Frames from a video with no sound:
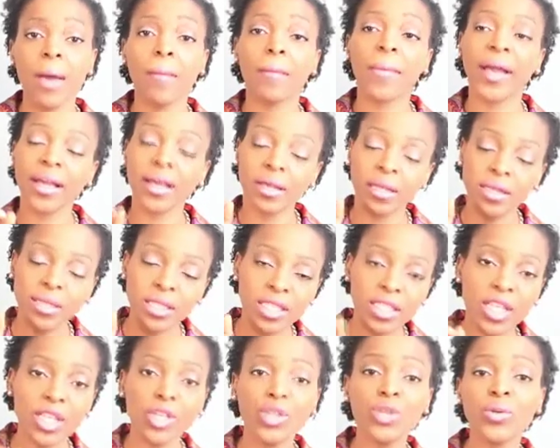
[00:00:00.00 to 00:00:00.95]
by
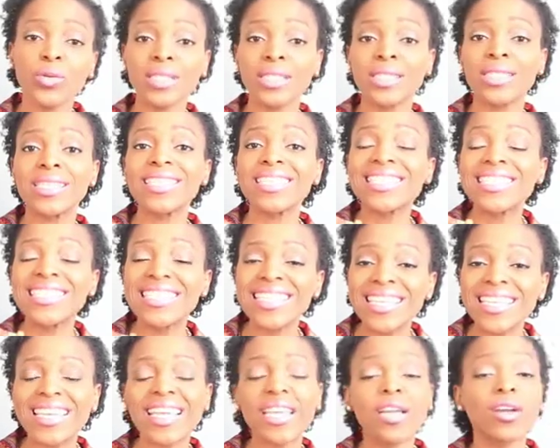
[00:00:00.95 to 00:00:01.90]
continuously
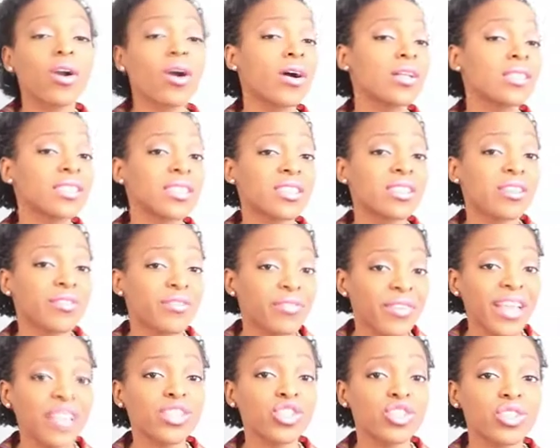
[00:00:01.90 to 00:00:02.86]
seeking God's
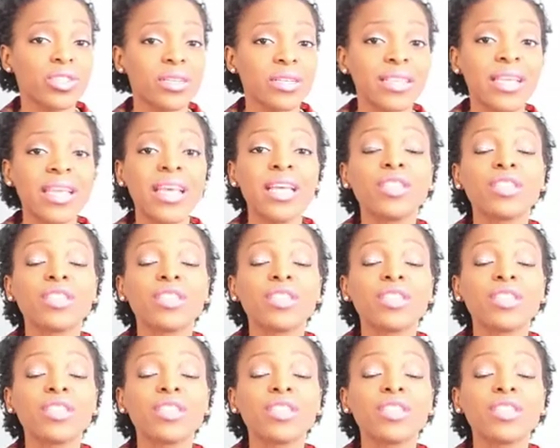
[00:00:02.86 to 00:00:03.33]
intervention